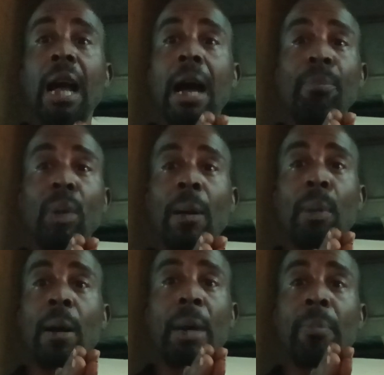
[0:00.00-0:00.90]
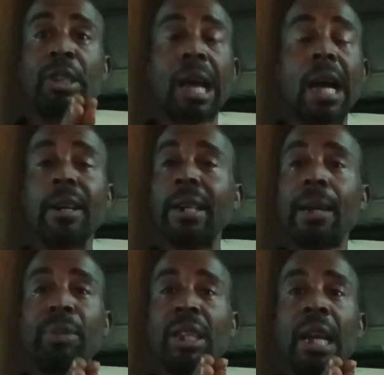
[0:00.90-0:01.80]
I'm tired.
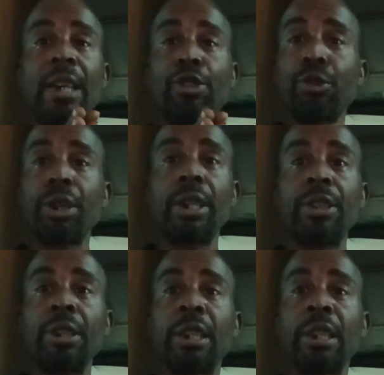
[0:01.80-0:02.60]
I'm dehydrated.